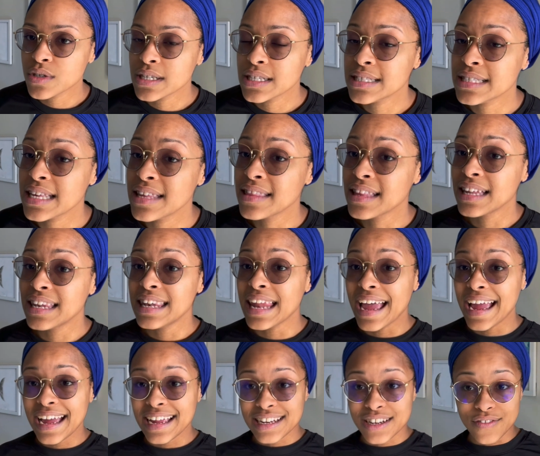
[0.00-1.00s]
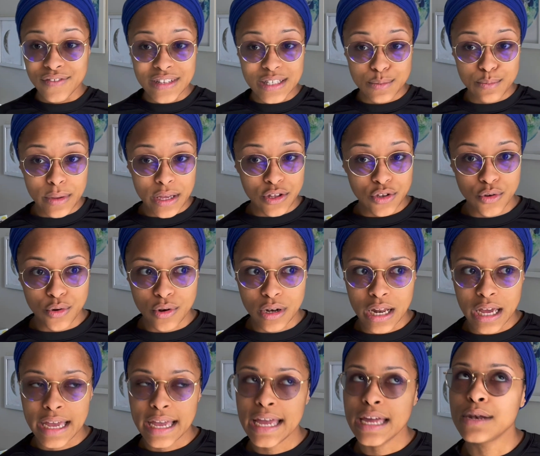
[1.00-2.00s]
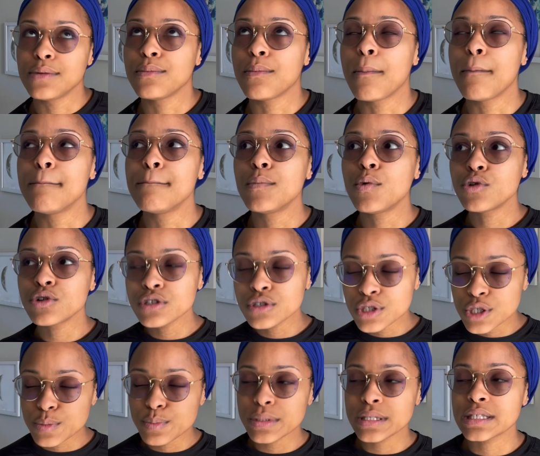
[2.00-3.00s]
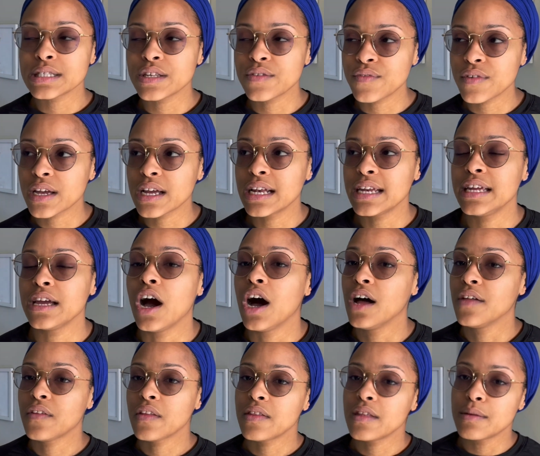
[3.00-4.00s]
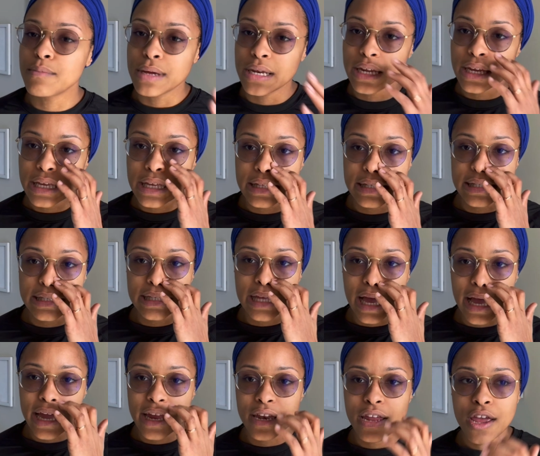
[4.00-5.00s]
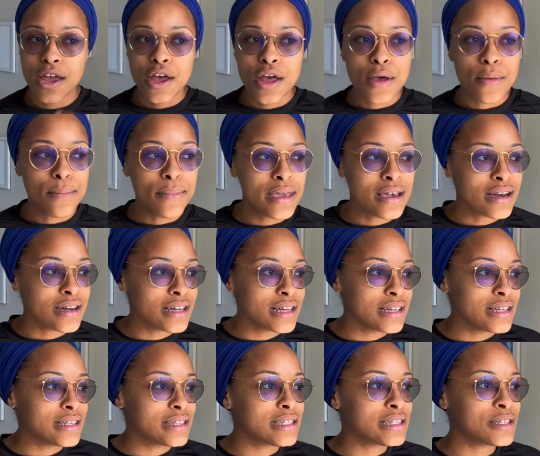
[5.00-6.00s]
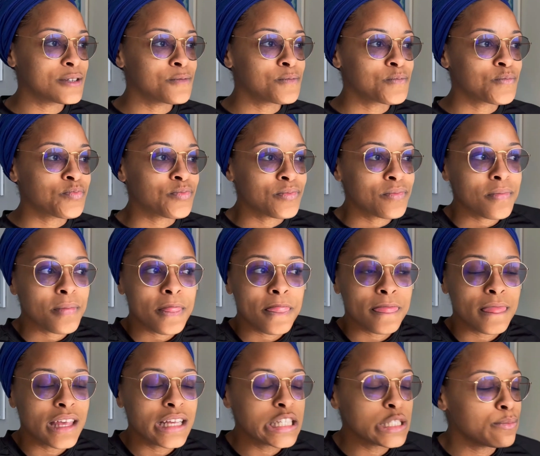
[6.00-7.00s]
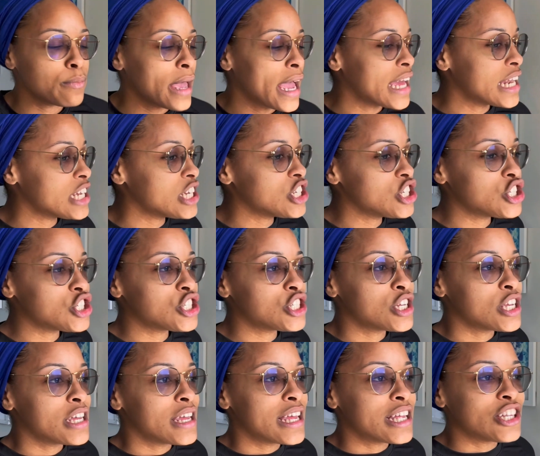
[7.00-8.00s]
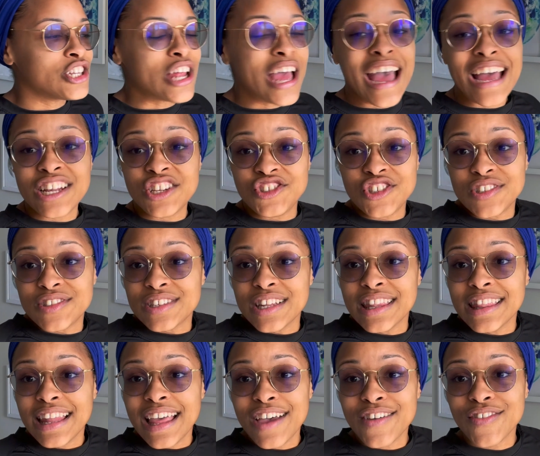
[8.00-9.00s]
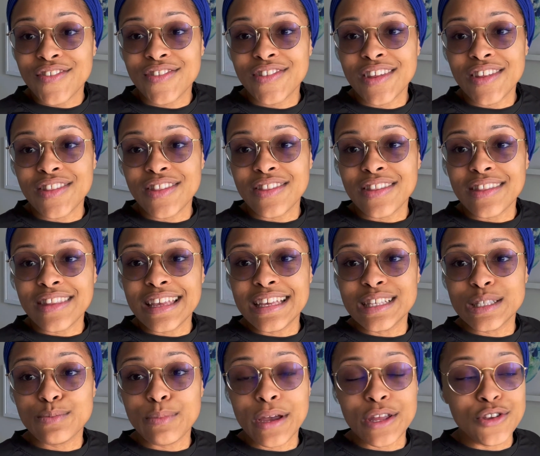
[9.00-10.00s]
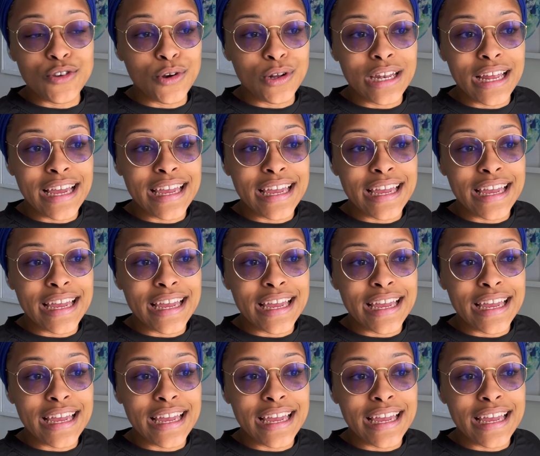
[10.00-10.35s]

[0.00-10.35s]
in the land of Hispaniola, and more specifically on the Dominican side, because the Spanish had just left Hispaniola